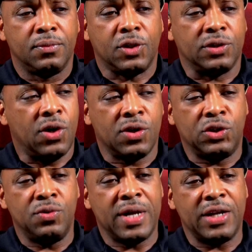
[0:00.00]
as long
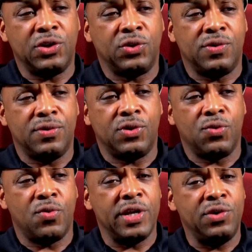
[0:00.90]
as you're not
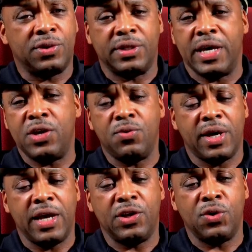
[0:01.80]
doing and you saying you
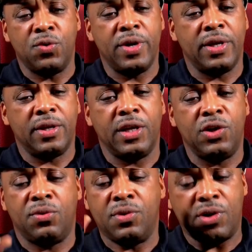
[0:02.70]
can't do it and
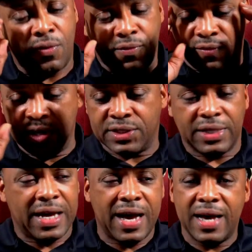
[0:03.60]
you don't
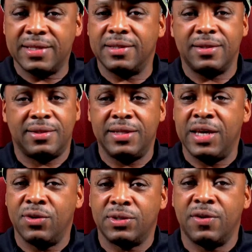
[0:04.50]
visualize
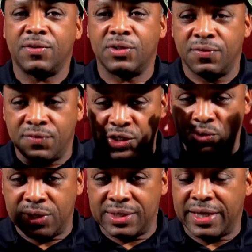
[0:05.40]
seeing yourself, because the
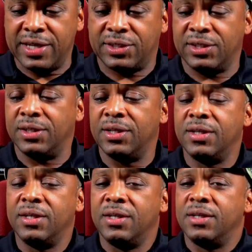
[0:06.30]
visualization
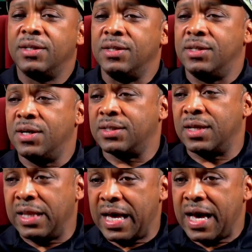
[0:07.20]
does
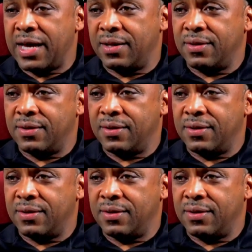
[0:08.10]
a lot,